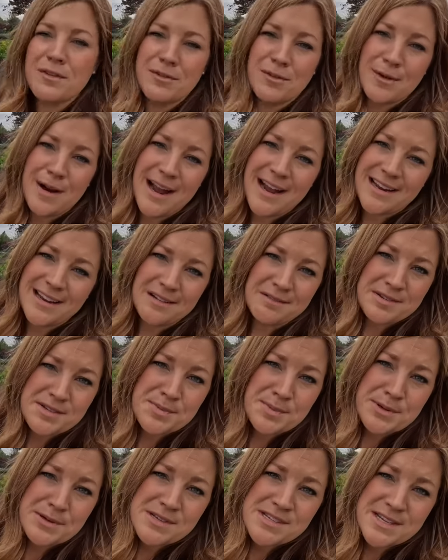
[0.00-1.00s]
variety of
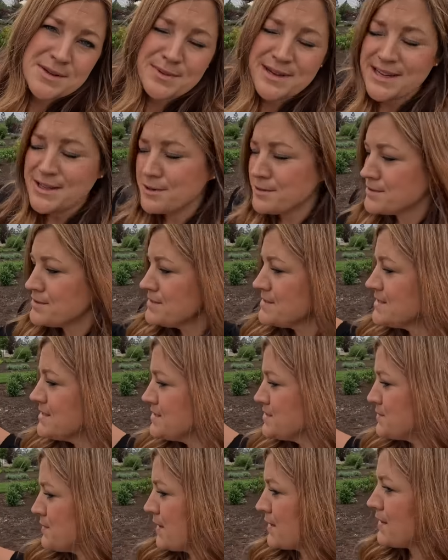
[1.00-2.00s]
spruce that we introduced
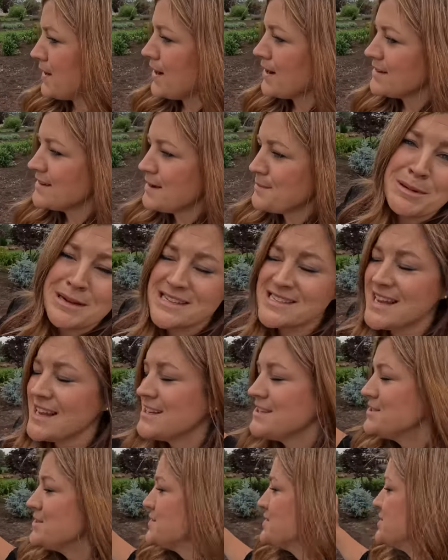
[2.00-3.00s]
into our garden. I'm excited to